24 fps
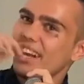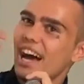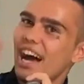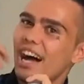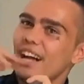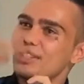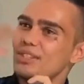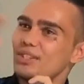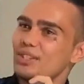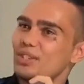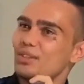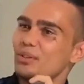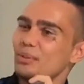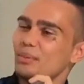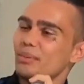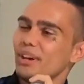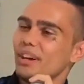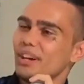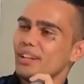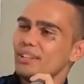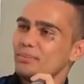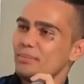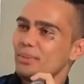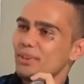
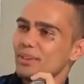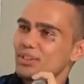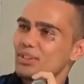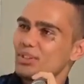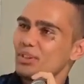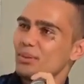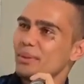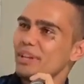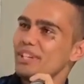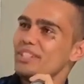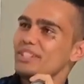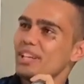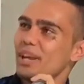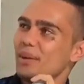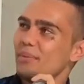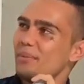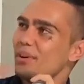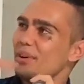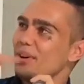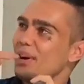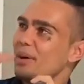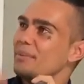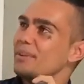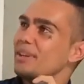I'd still be
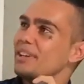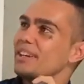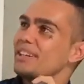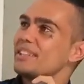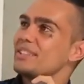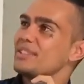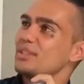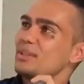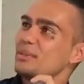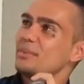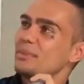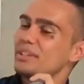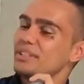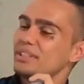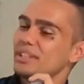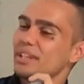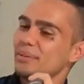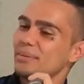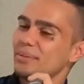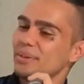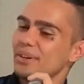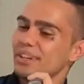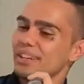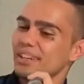somewhere up
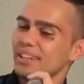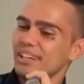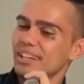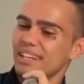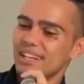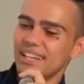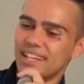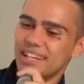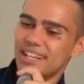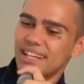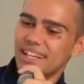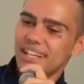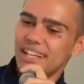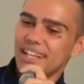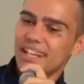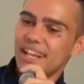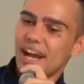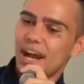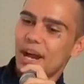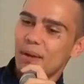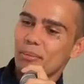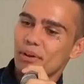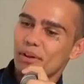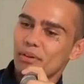there.
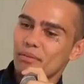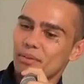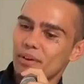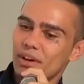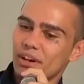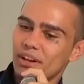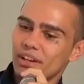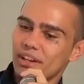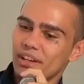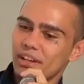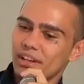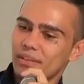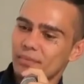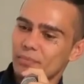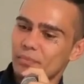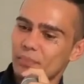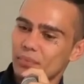Nah, but fucking.